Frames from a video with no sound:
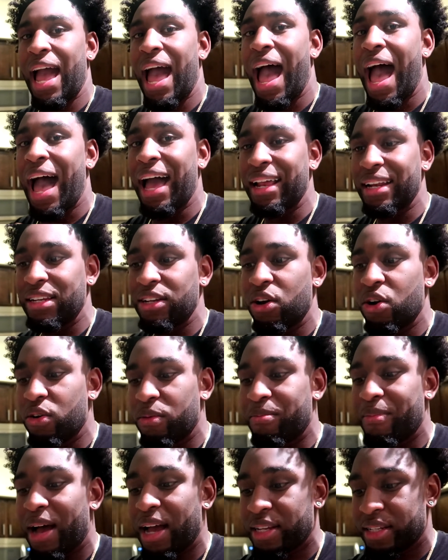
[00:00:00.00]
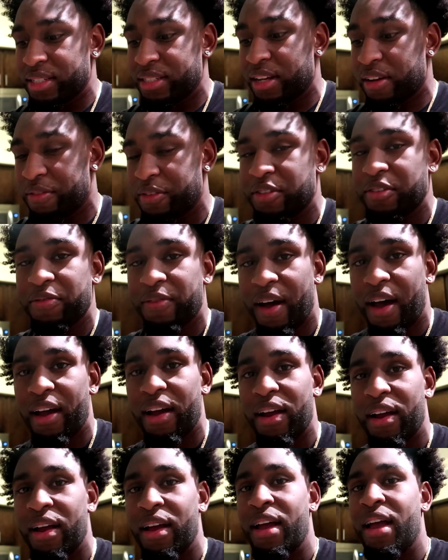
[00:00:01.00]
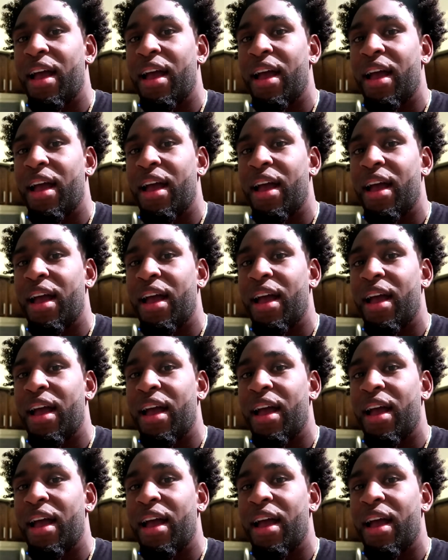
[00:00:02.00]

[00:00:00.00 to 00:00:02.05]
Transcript: I know my stuff is fire.